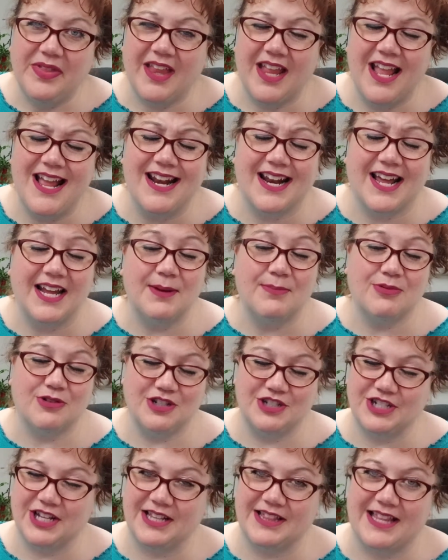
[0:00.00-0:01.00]
And I
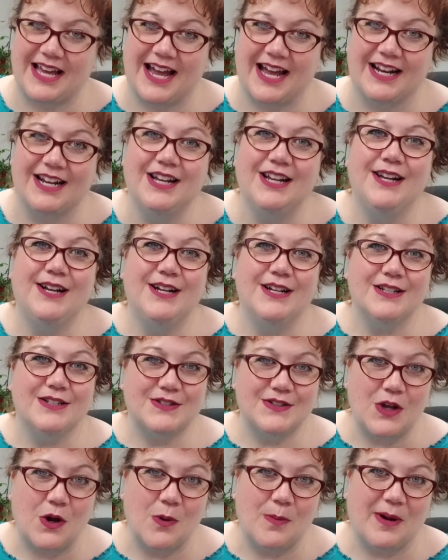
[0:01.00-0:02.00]
appreciate that
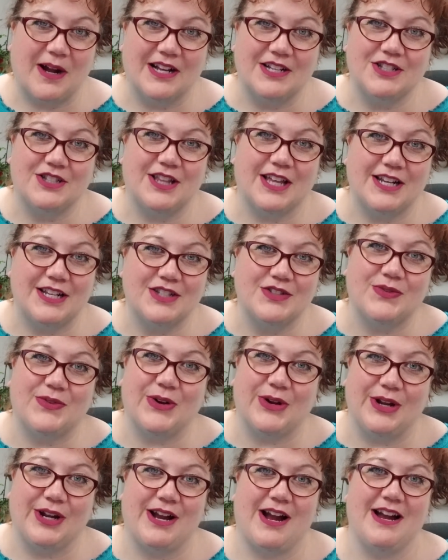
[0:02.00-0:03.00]
so much. That is
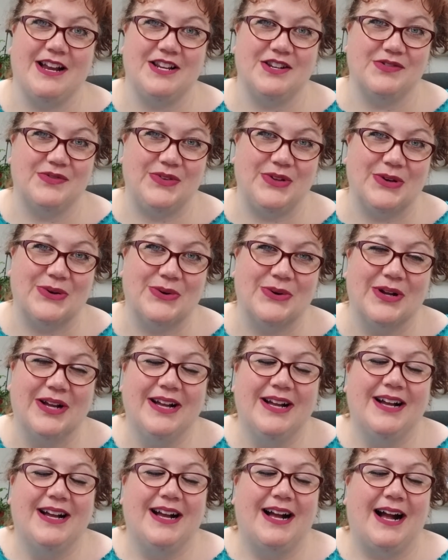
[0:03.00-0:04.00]
very kind of you.
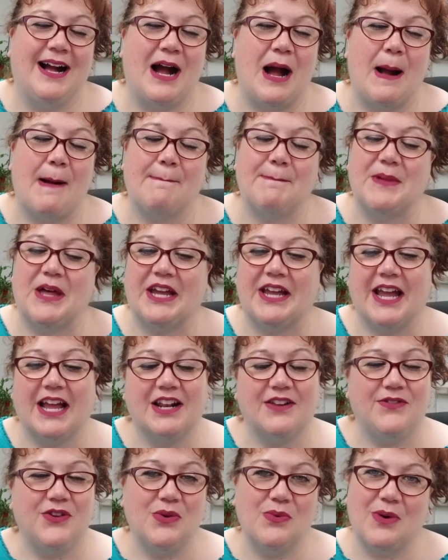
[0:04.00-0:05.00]
Again,
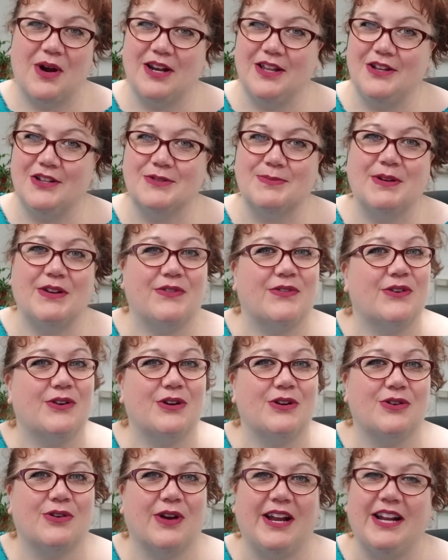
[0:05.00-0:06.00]
if you want to use my referral,
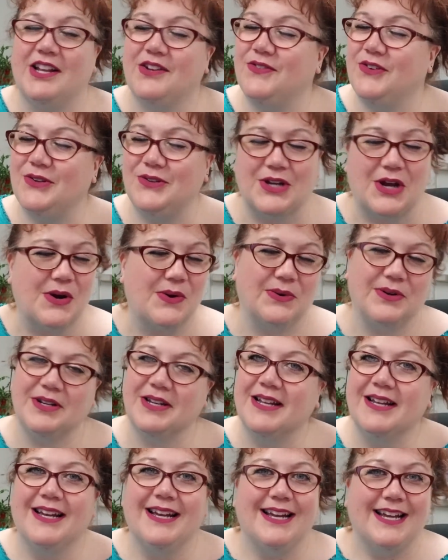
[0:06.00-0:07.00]
great. If you don't,
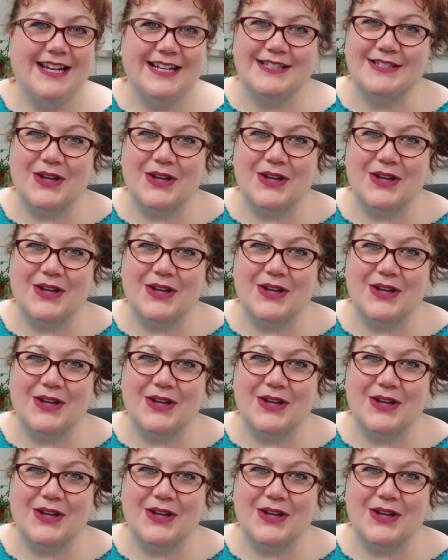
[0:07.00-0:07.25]
it's